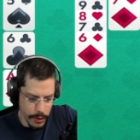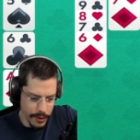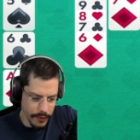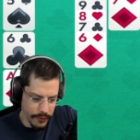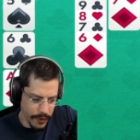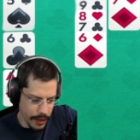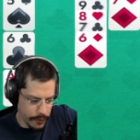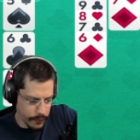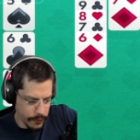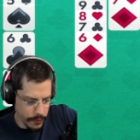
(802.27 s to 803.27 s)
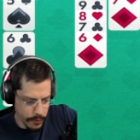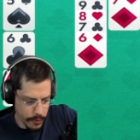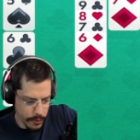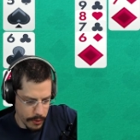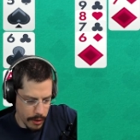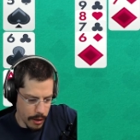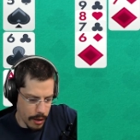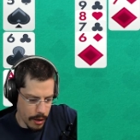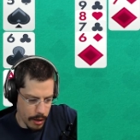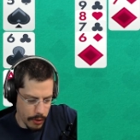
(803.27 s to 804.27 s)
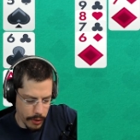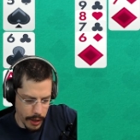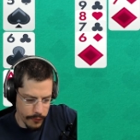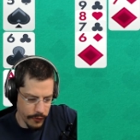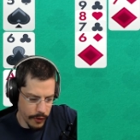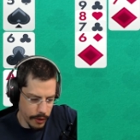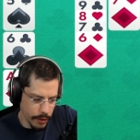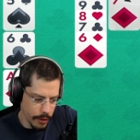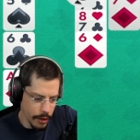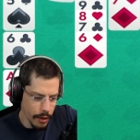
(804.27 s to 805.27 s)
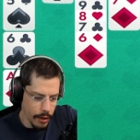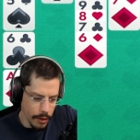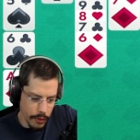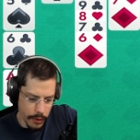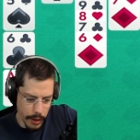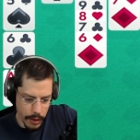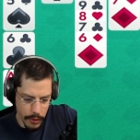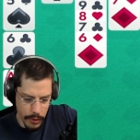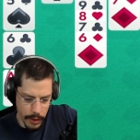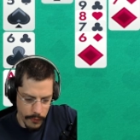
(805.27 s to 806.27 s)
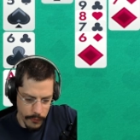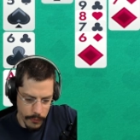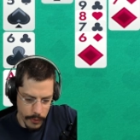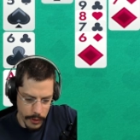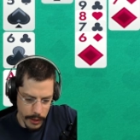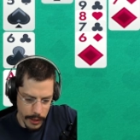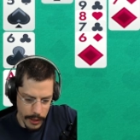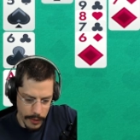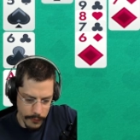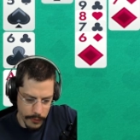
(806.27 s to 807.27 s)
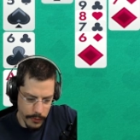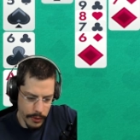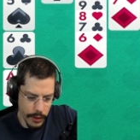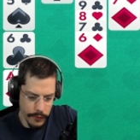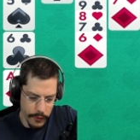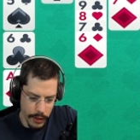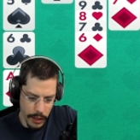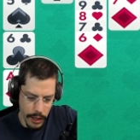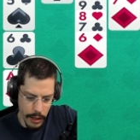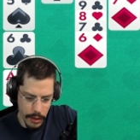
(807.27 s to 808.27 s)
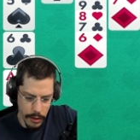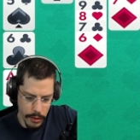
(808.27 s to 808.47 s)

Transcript: The 6. Ah, okay, I haven't seen that. Okay, now I have one left. There's a king.